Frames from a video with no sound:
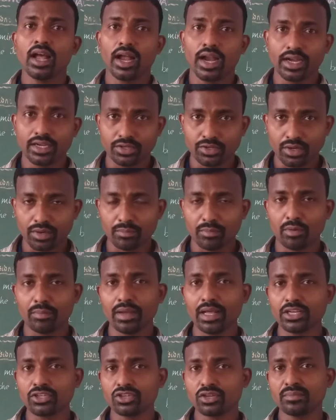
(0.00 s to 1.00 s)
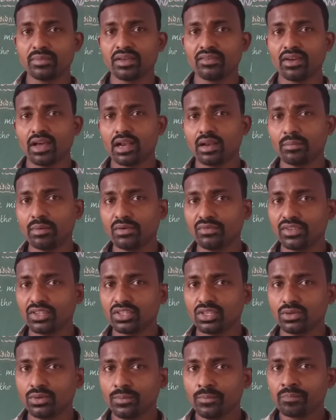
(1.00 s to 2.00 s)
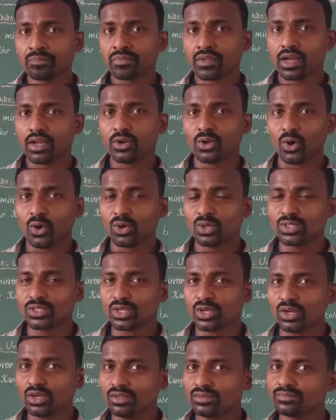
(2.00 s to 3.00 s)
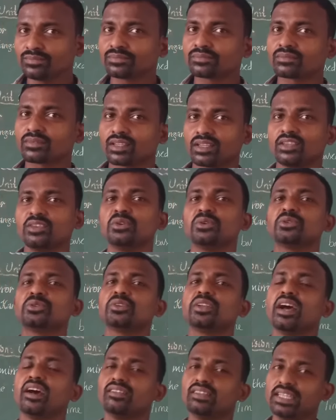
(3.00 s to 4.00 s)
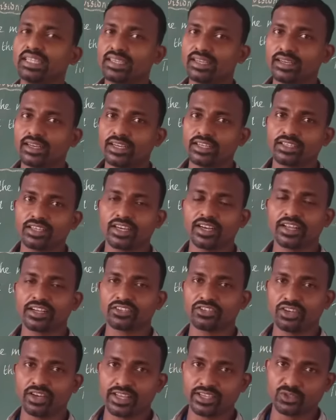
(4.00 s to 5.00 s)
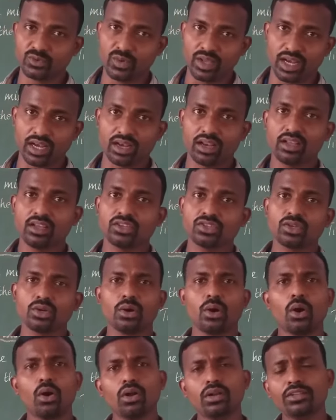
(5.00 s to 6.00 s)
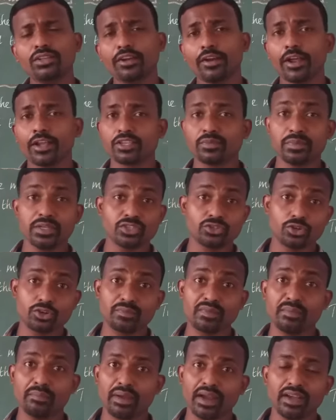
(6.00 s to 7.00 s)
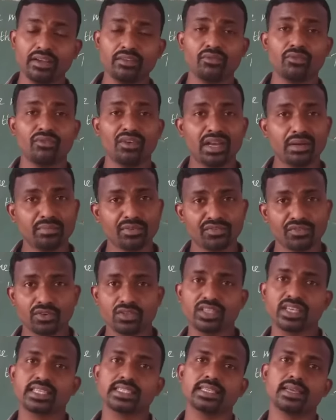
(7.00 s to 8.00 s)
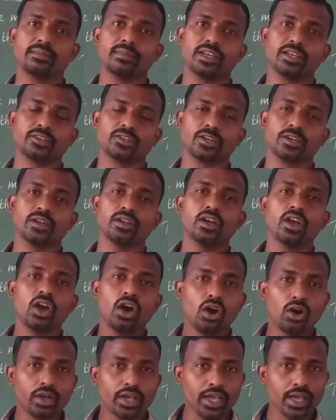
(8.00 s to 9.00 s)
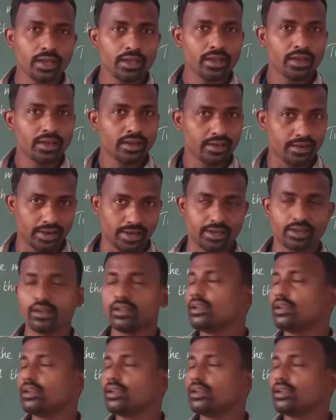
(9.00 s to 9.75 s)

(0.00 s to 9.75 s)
and your mobile should be available with you, and also you should have the internet connection as well. So all the arrangements should be made well before the examination. Okay? Right.